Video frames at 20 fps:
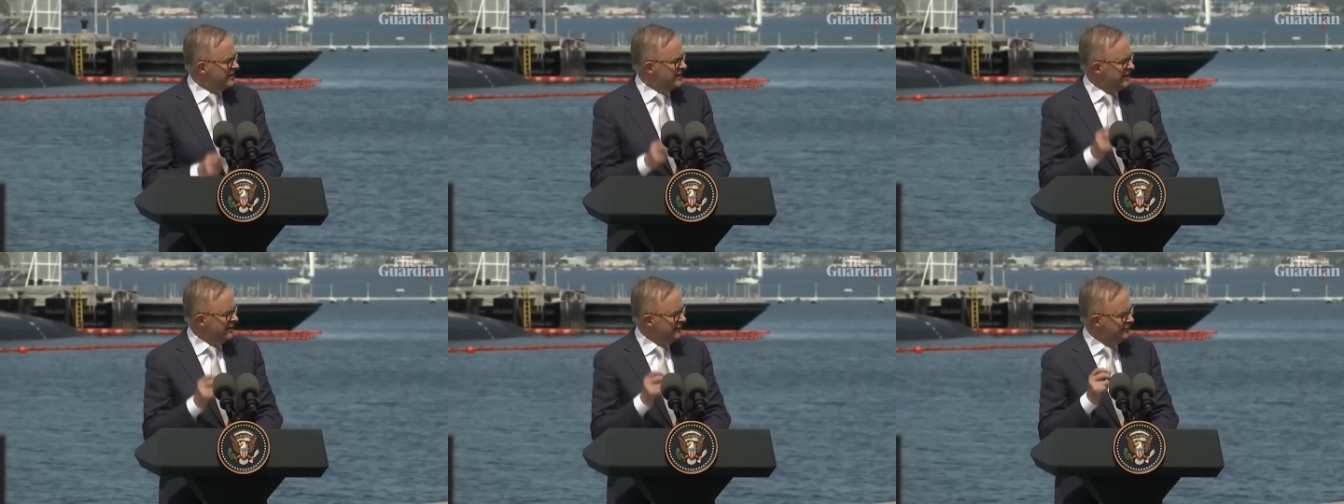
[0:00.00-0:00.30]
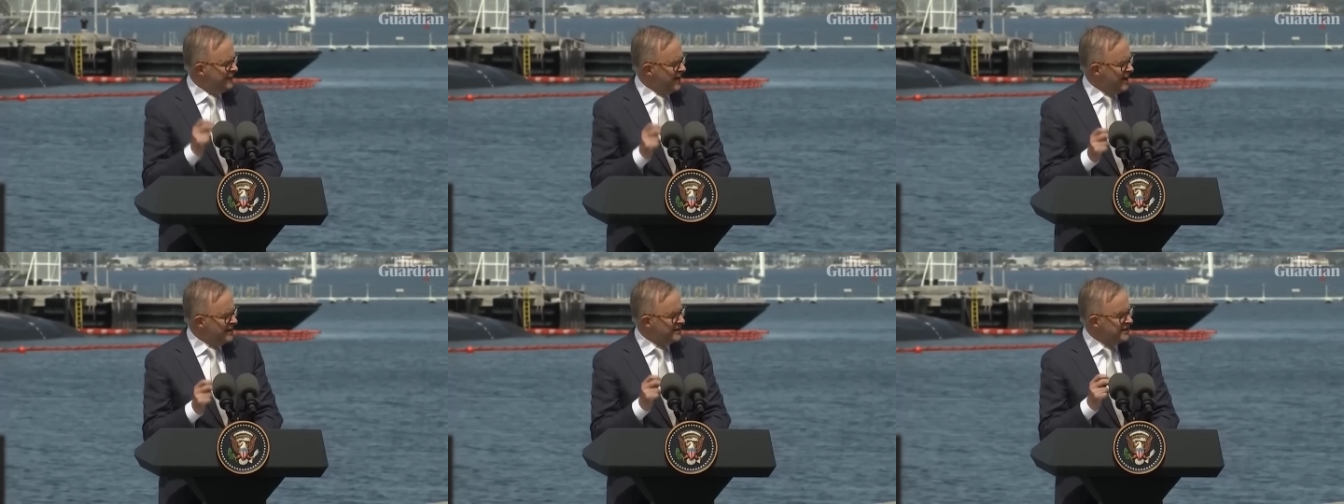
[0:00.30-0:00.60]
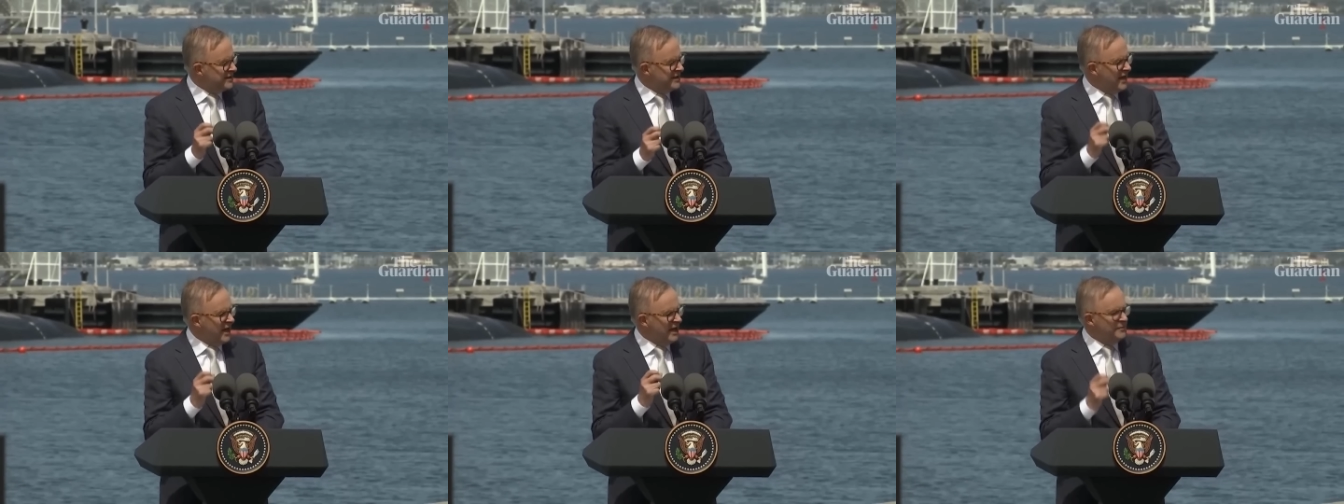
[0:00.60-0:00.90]
defence
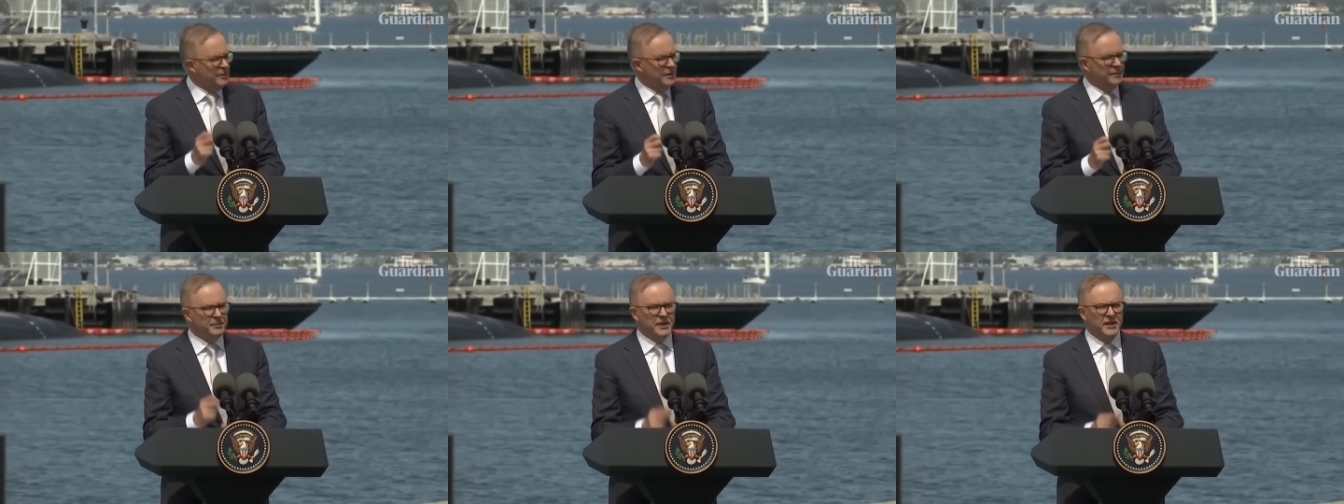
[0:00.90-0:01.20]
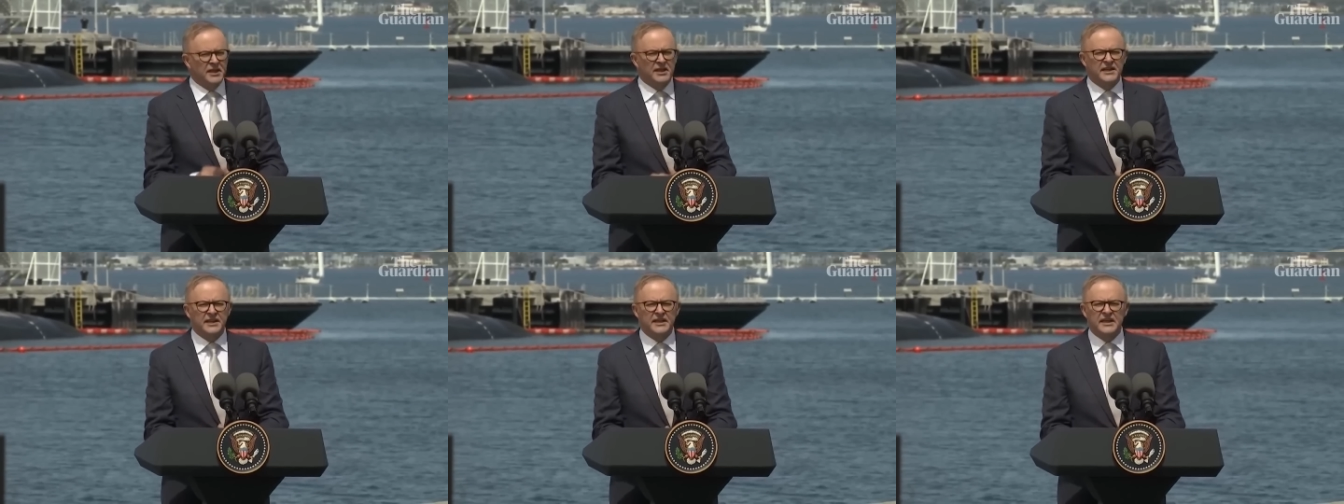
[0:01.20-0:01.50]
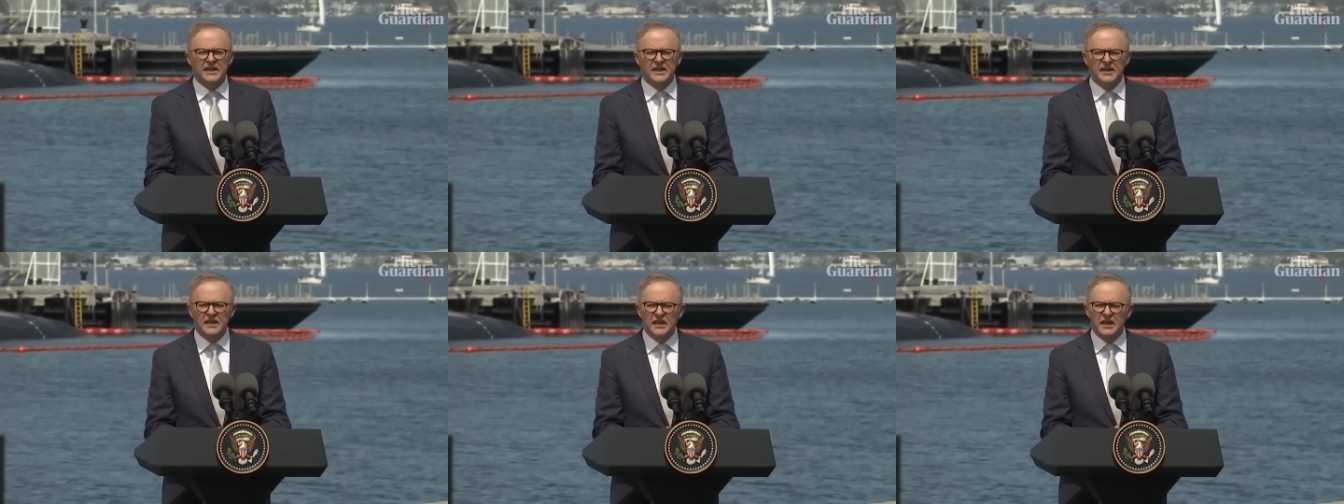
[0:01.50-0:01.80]

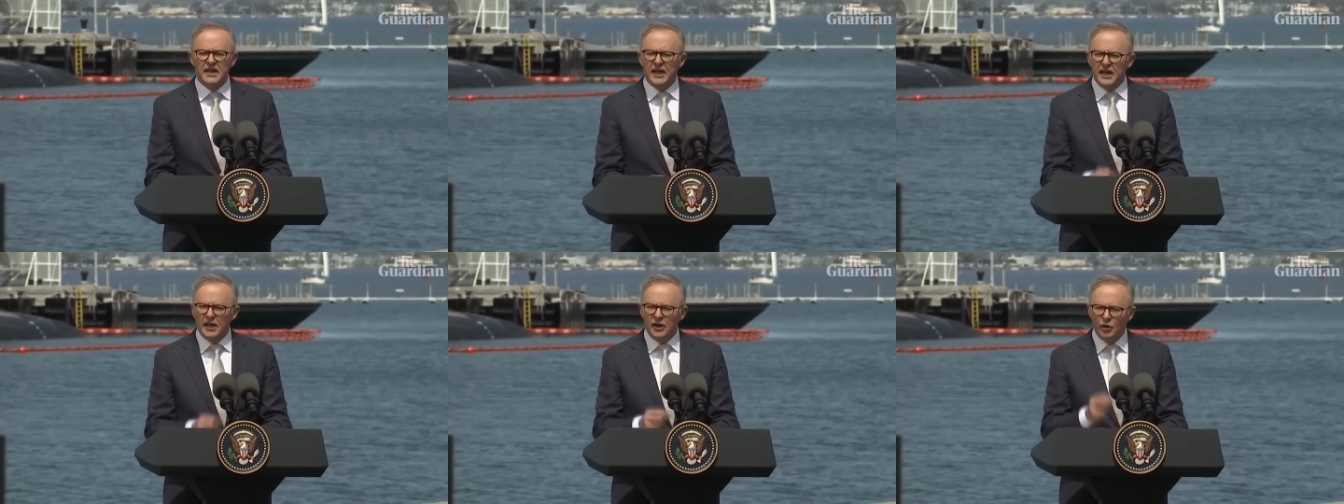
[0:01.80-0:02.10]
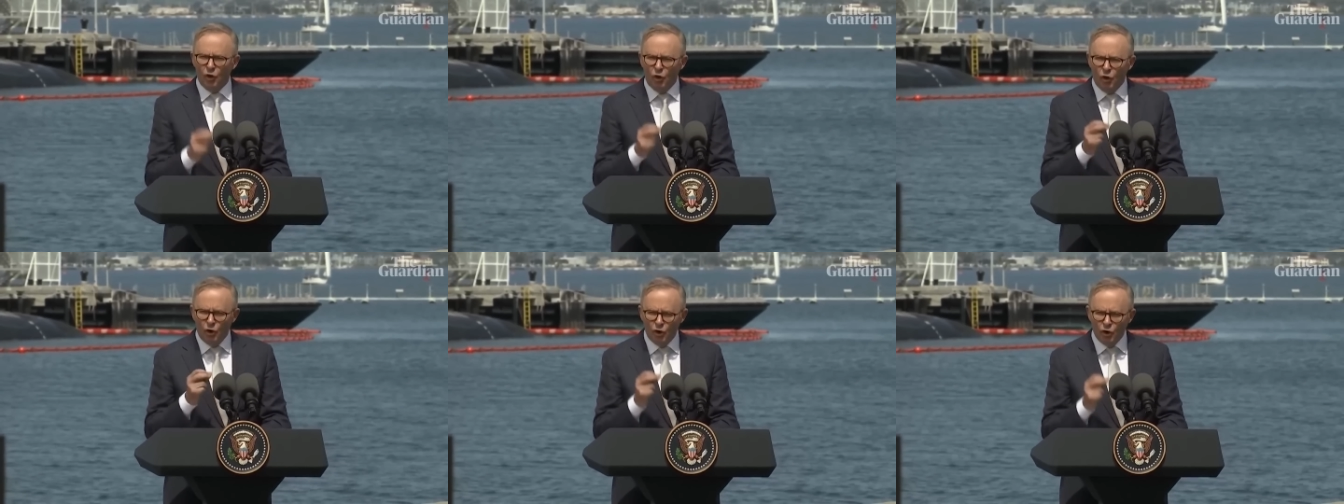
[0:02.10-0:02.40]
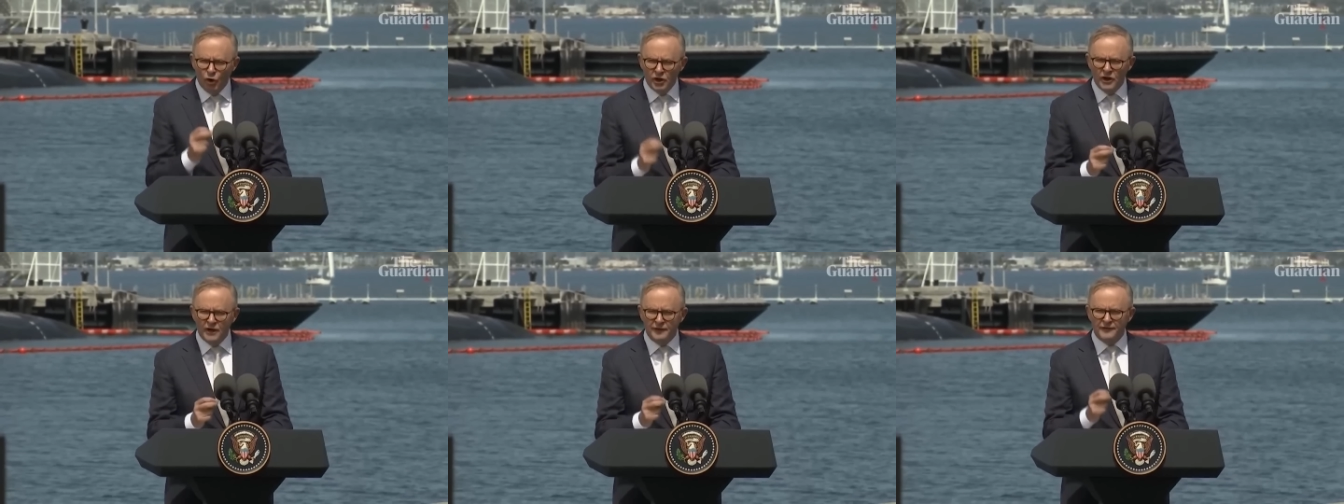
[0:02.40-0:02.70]
capability in
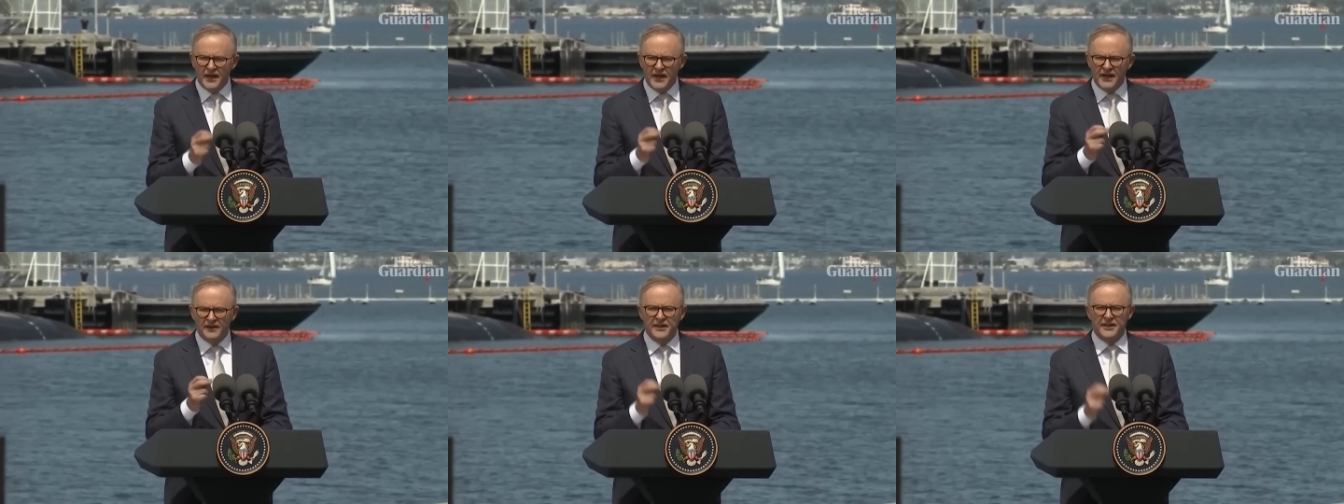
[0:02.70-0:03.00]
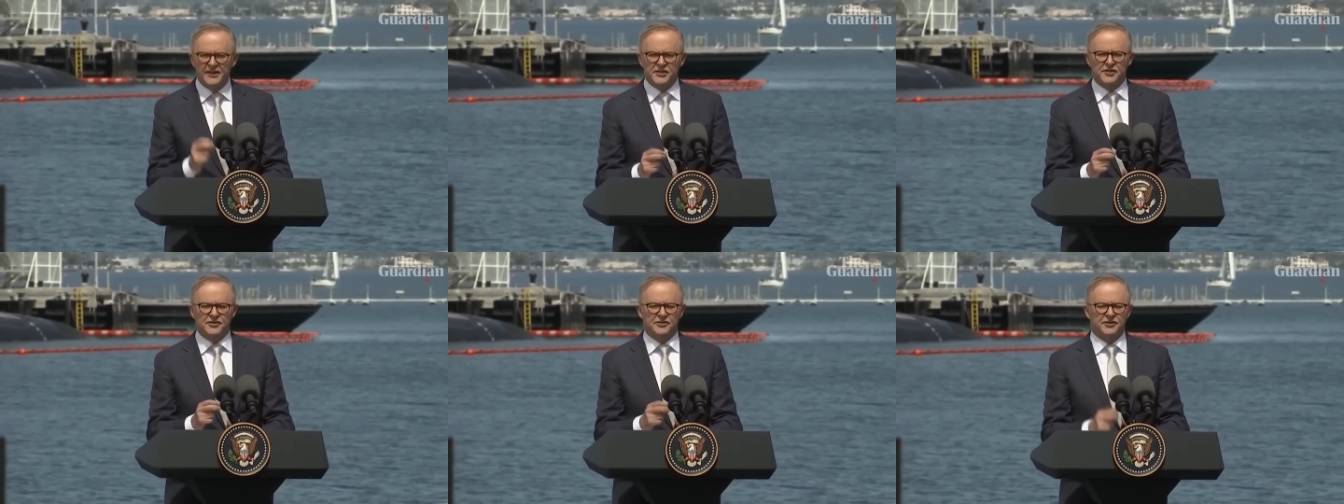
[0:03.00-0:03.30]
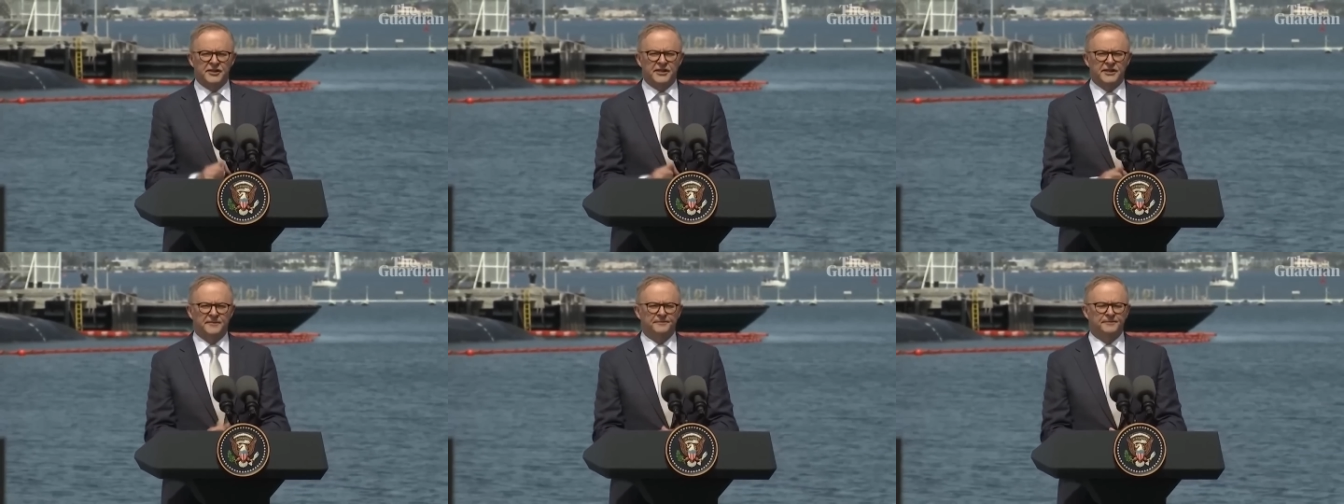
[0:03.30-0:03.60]
all of our
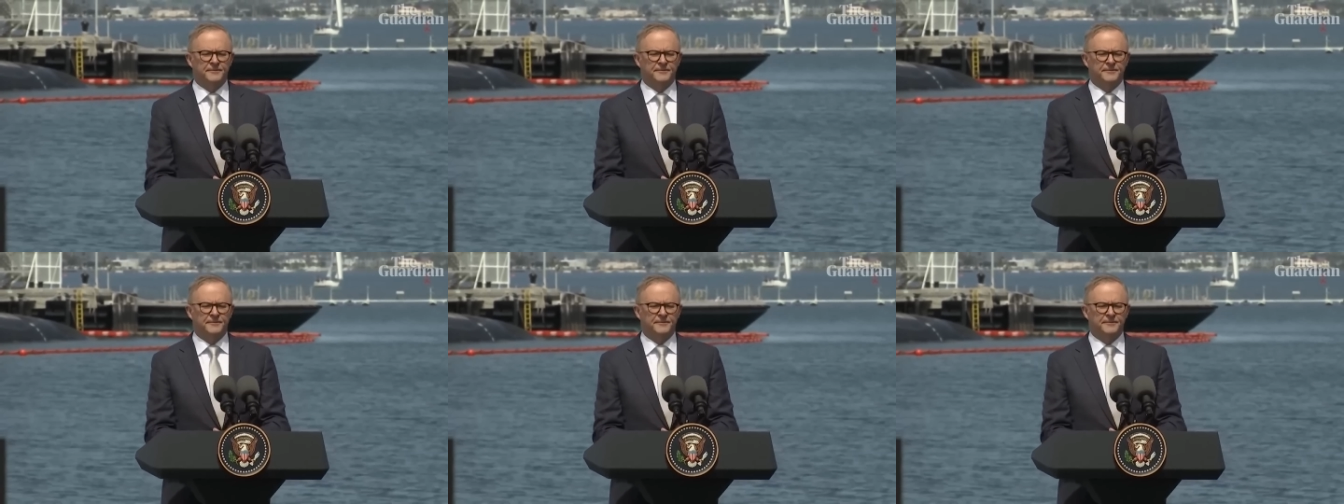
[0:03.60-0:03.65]
history,